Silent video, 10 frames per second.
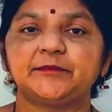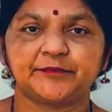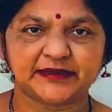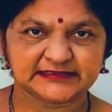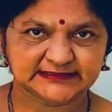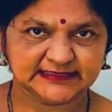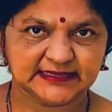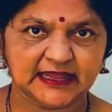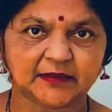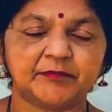and
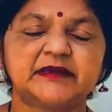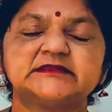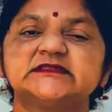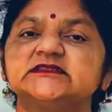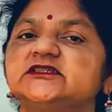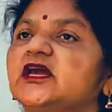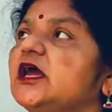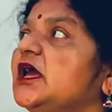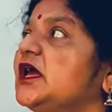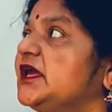press the like
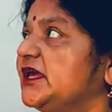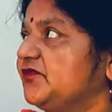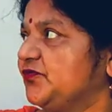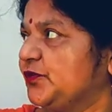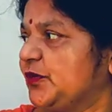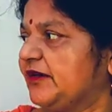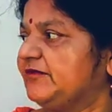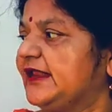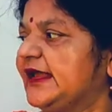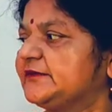button if
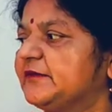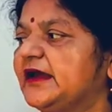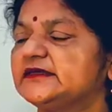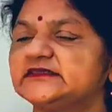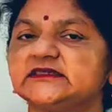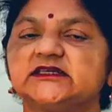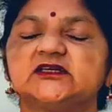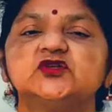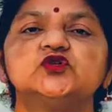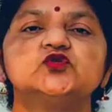you have liked it.
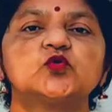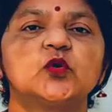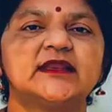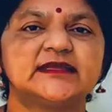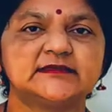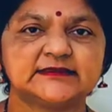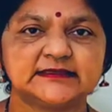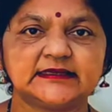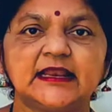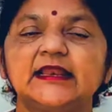So
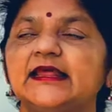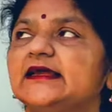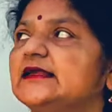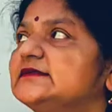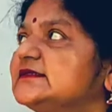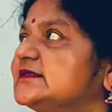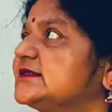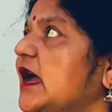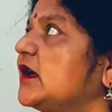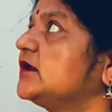children, let
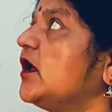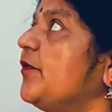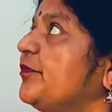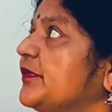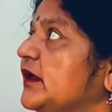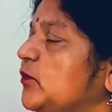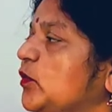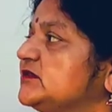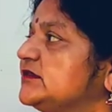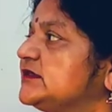us start
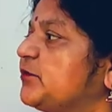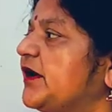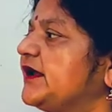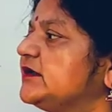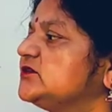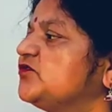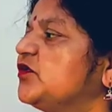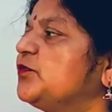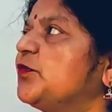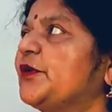with this
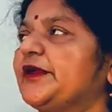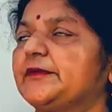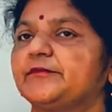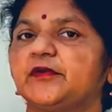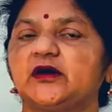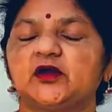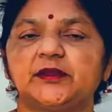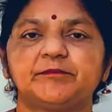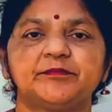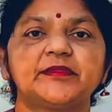beautiful
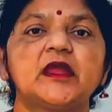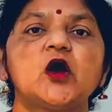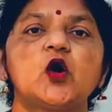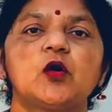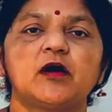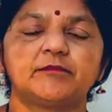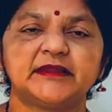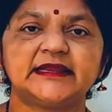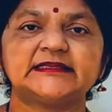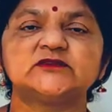poem,
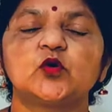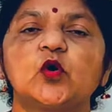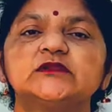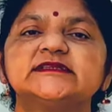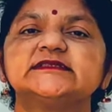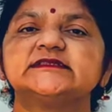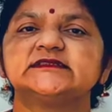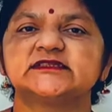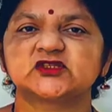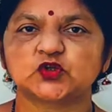Where Do All the
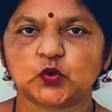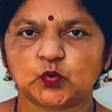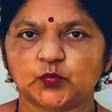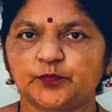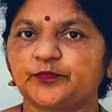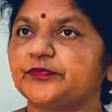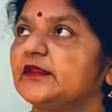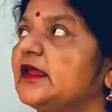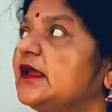Teachers Go?